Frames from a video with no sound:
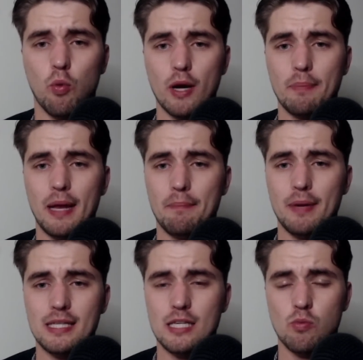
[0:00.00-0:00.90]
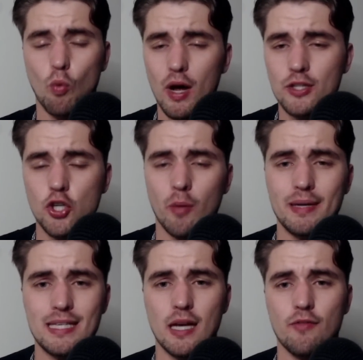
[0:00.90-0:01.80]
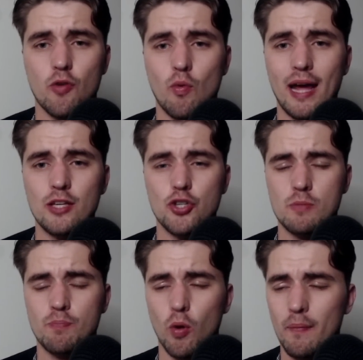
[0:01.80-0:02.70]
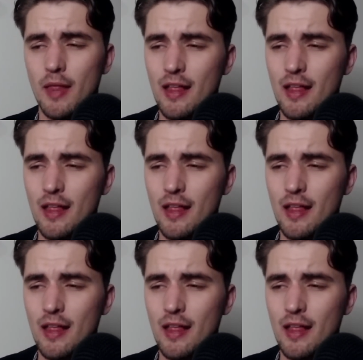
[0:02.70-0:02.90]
What a bit of business and what a job he's done for Rangers. But